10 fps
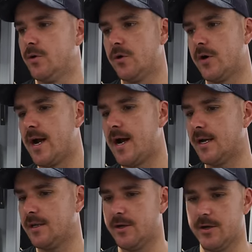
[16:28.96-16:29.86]
or
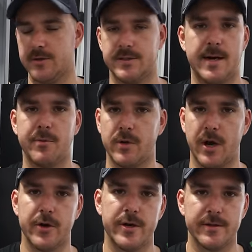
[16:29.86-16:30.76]
uh, you know, double
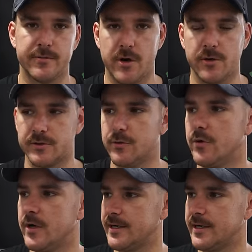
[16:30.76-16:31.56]
coating the wrong door.